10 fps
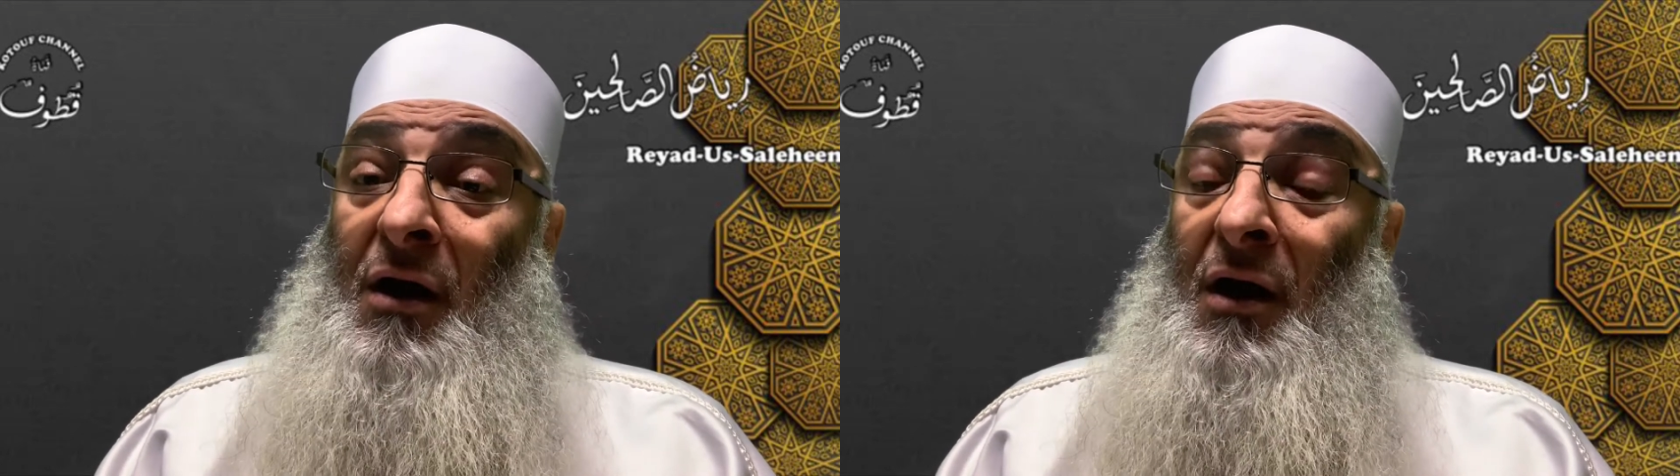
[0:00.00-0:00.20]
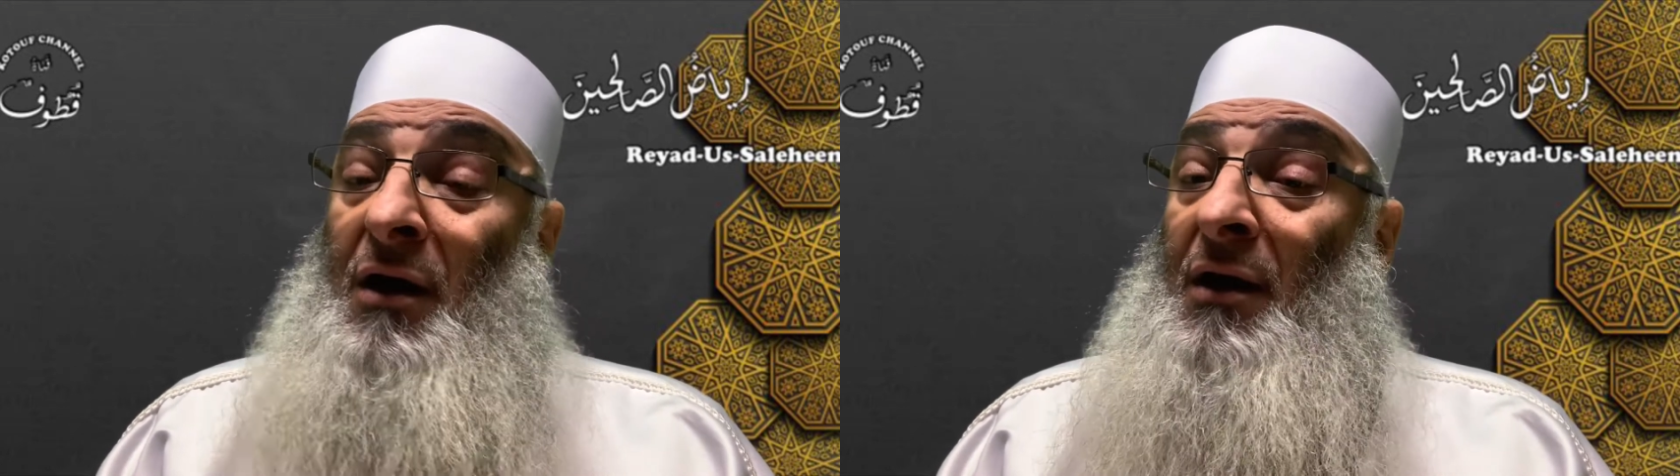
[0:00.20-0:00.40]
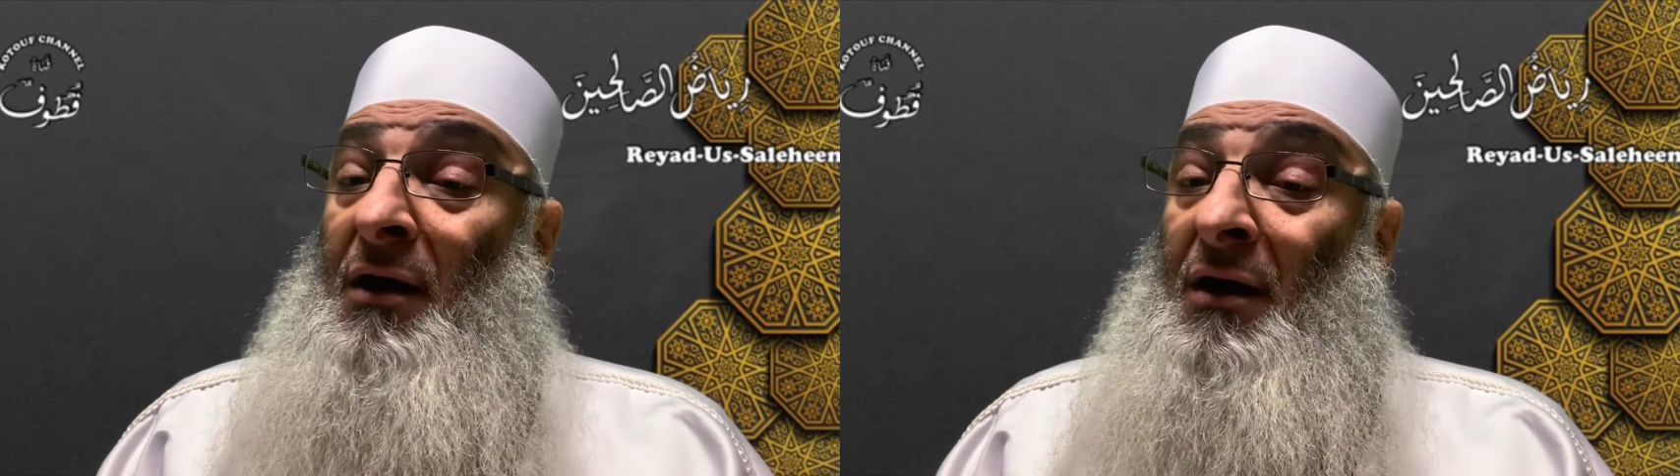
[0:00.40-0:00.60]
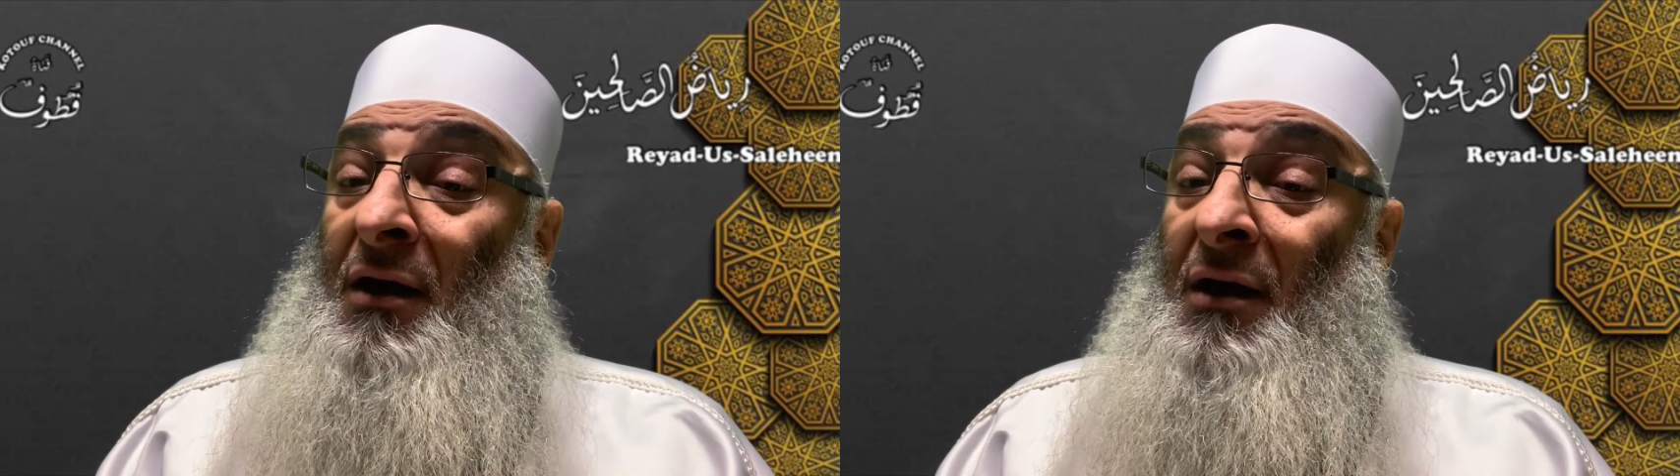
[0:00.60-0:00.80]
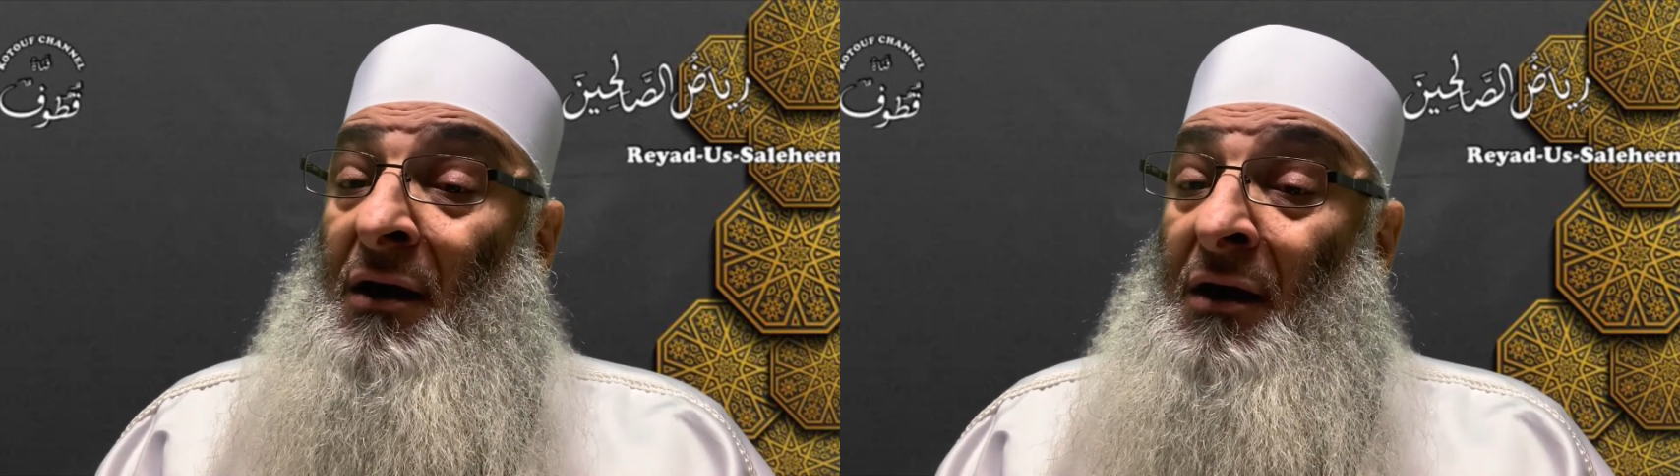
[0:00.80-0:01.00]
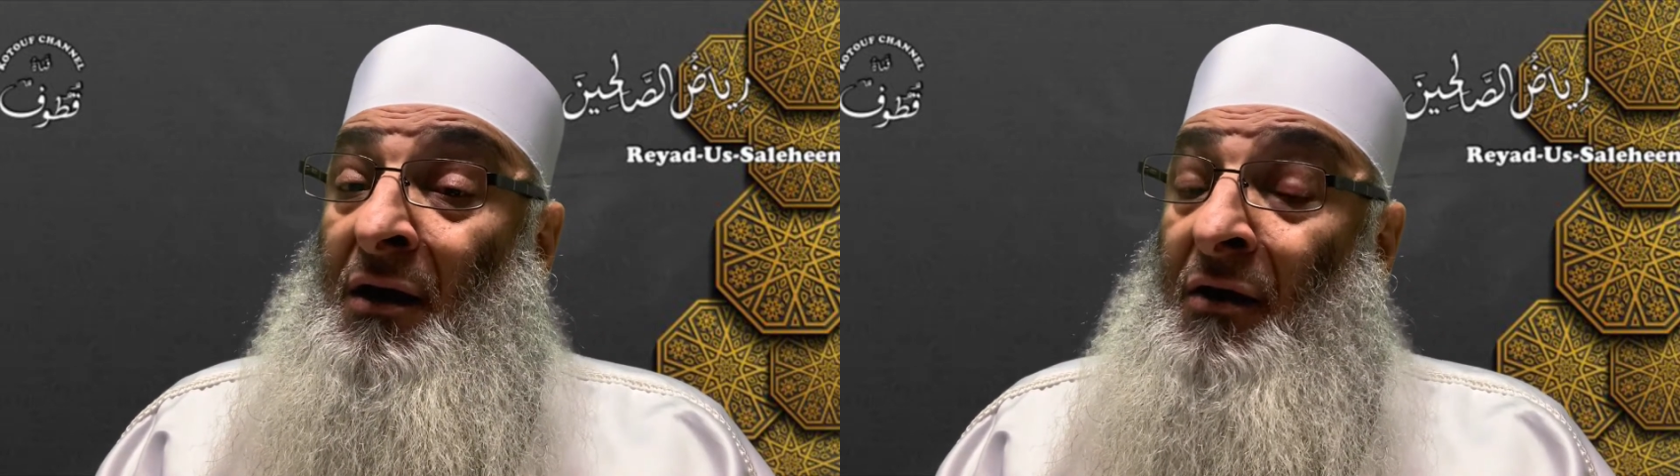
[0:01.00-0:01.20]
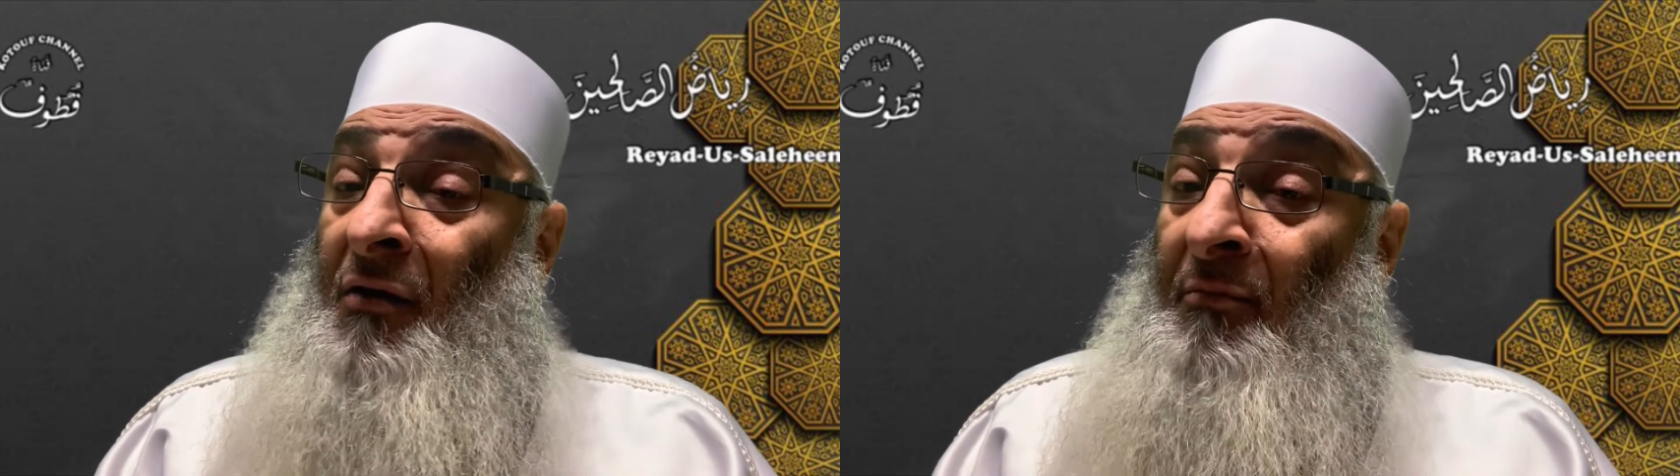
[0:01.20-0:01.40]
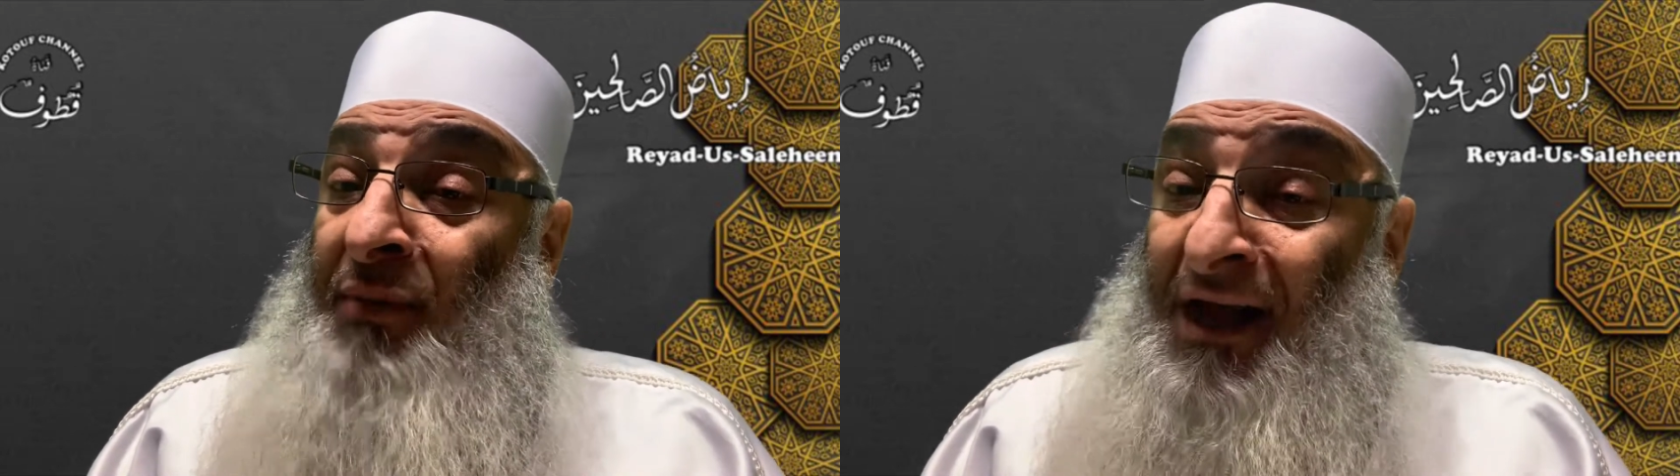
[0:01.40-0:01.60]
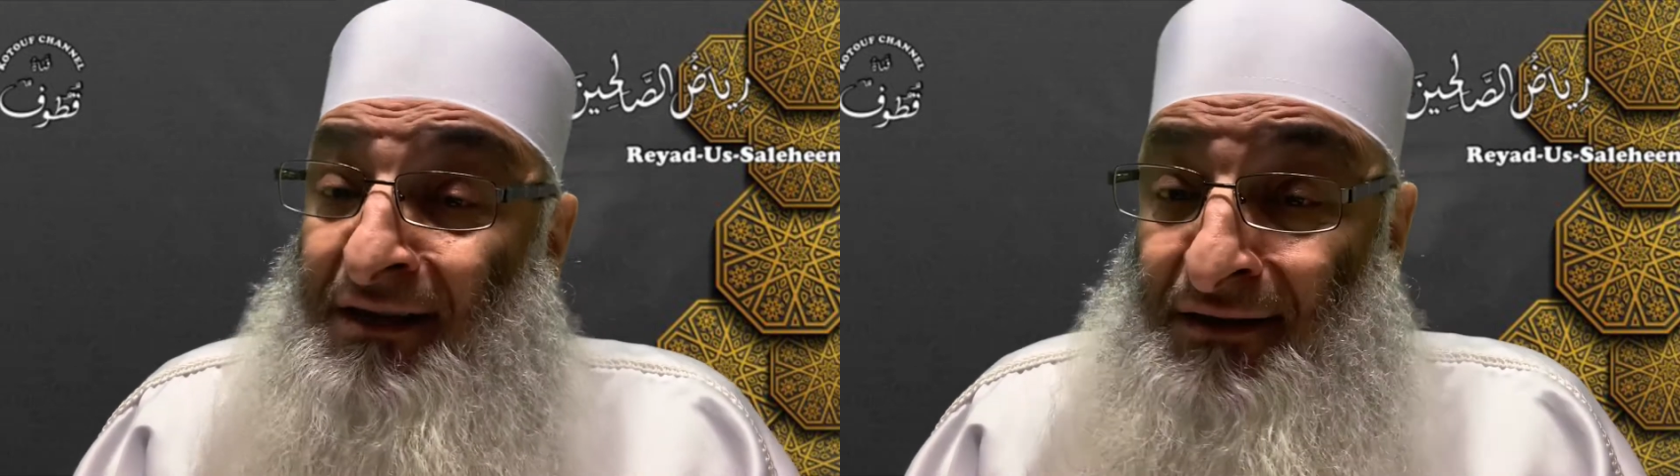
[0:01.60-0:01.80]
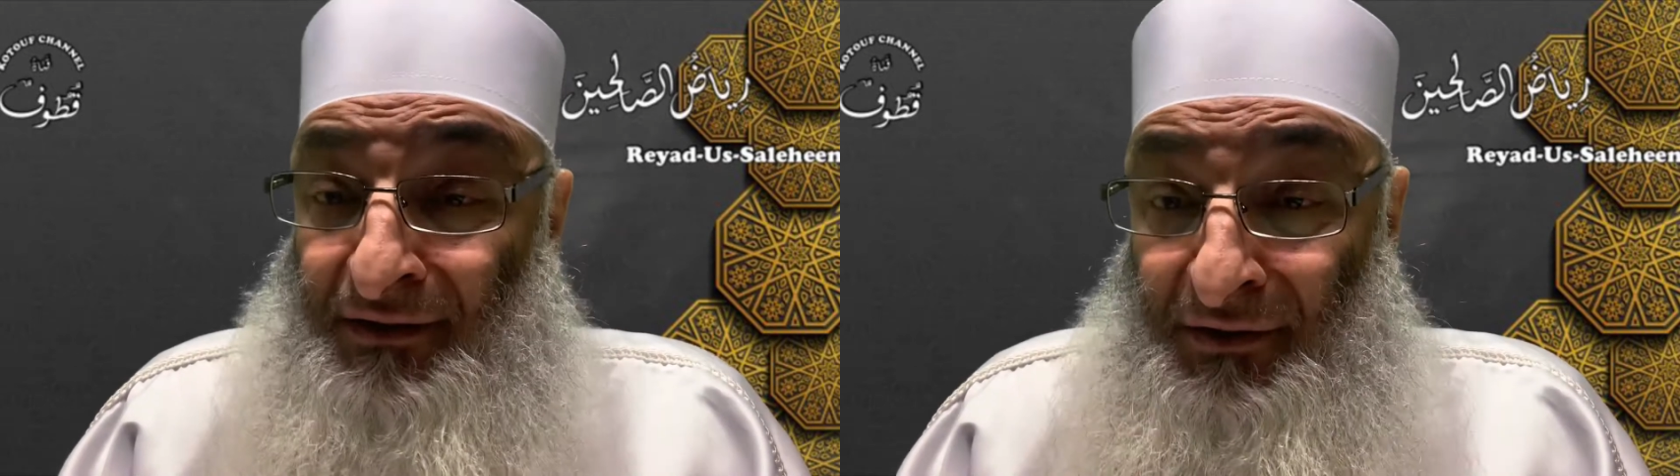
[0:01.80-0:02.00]

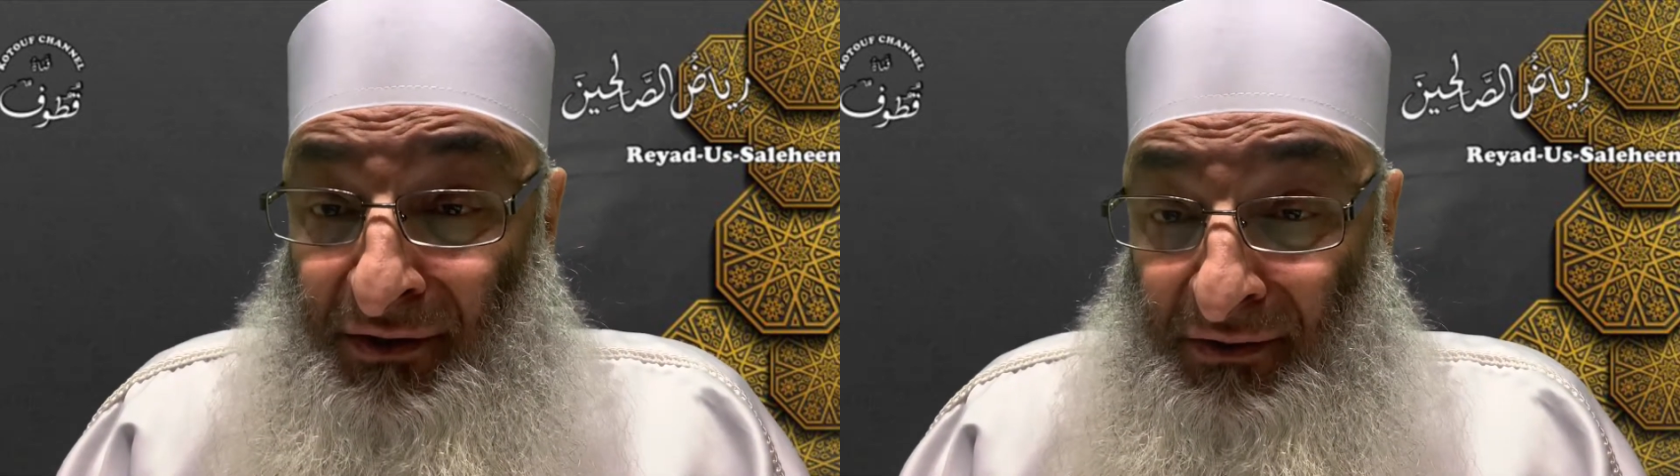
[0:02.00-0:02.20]
compulsing you,